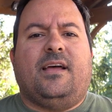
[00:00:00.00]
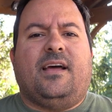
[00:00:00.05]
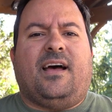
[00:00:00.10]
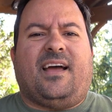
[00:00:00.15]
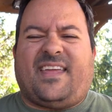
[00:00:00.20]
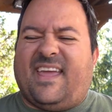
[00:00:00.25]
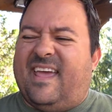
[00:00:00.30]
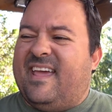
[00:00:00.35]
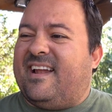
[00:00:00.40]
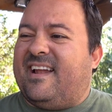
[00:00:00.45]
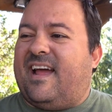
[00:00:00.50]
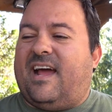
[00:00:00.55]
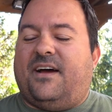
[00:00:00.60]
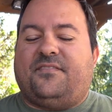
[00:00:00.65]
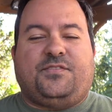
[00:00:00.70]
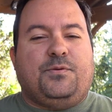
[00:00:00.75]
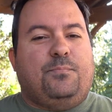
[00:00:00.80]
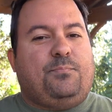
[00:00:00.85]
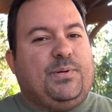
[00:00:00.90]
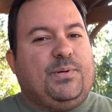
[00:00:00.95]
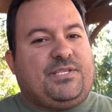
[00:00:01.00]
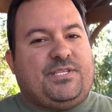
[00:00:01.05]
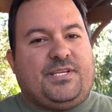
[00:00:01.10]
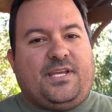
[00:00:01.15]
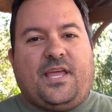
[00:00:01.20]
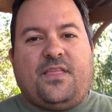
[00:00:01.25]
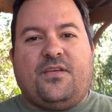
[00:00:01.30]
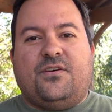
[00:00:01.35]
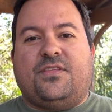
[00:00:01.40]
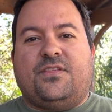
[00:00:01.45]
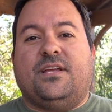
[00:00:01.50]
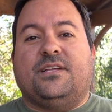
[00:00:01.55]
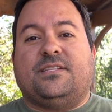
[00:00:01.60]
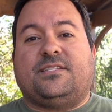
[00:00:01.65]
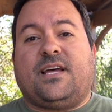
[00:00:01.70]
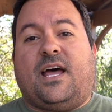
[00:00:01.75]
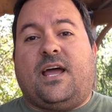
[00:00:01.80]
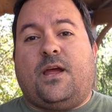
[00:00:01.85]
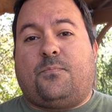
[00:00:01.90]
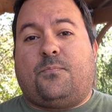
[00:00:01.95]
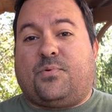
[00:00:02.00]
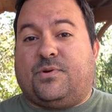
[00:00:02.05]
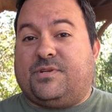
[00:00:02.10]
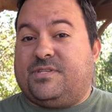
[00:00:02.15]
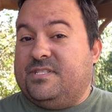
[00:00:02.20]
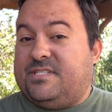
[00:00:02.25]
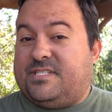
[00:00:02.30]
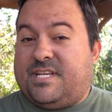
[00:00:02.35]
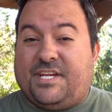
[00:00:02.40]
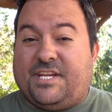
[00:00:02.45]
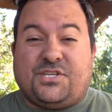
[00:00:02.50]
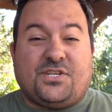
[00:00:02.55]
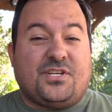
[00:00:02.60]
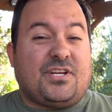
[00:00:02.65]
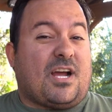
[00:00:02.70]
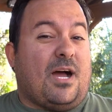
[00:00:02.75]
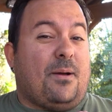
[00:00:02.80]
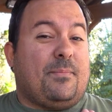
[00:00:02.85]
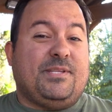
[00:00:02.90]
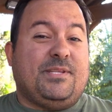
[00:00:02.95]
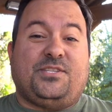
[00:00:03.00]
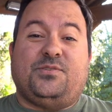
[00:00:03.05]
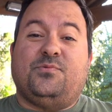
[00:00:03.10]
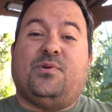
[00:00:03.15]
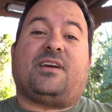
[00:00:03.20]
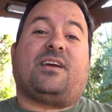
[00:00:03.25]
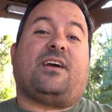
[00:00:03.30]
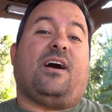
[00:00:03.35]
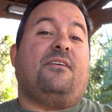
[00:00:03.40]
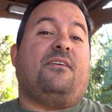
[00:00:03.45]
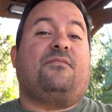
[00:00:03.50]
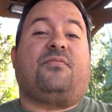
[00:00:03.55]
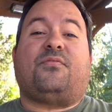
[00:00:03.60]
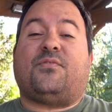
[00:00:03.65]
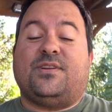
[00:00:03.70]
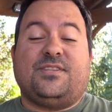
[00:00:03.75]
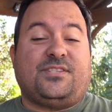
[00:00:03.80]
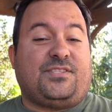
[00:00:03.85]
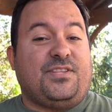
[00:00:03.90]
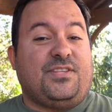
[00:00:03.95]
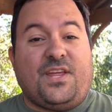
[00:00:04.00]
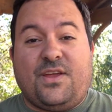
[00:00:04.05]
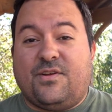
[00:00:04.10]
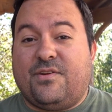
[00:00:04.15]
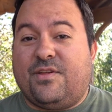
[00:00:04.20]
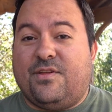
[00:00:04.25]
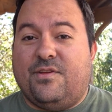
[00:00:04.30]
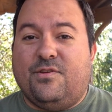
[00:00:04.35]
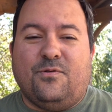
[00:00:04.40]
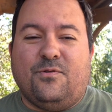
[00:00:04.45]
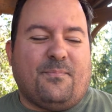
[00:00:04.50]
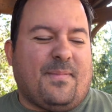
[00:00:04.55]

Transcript: Again, I have to put together the entire presentation coming to a conference near you.